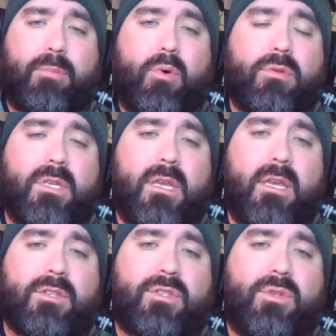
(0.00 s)
Boldy
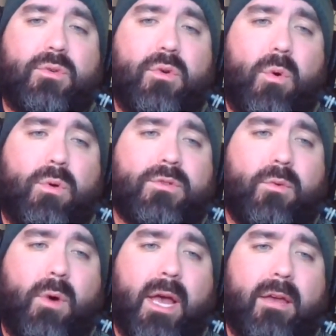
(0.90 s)
is 2 goals
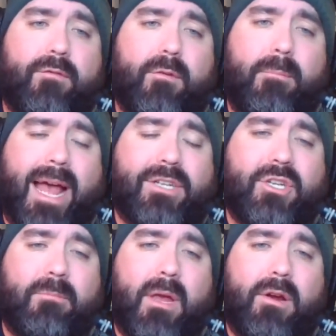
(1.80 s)
away from
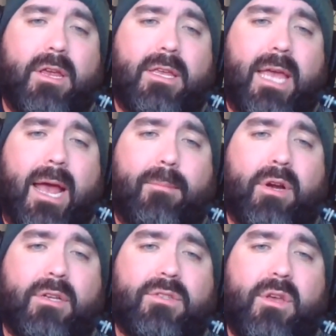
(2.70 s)
matching Marian
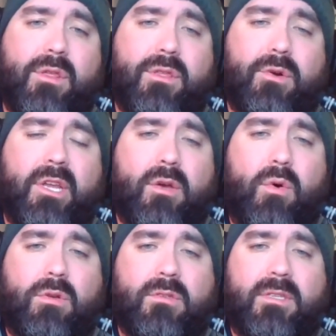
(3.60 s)
Gaborik's
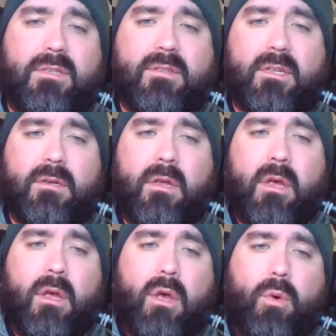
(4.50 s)
30-goal season,
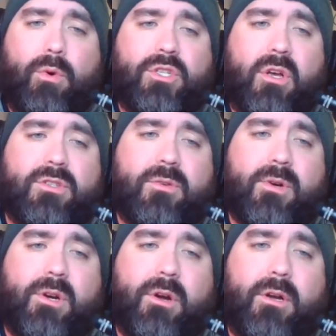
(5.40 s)
which also
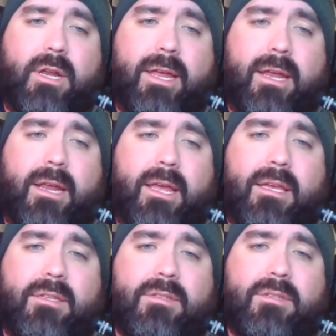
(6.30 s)
occurred in
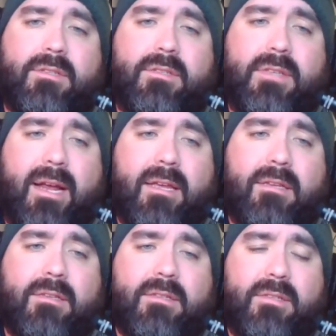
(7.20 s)
his
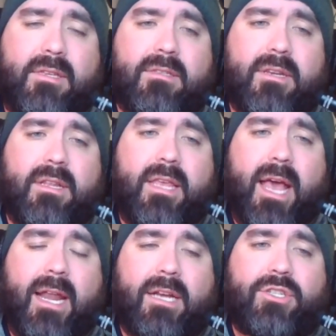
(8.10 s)
second season in the
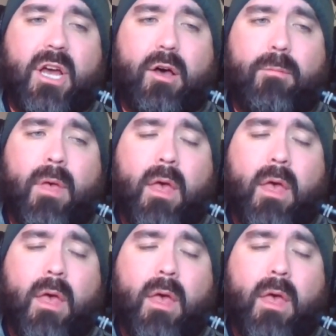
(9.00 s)
NHL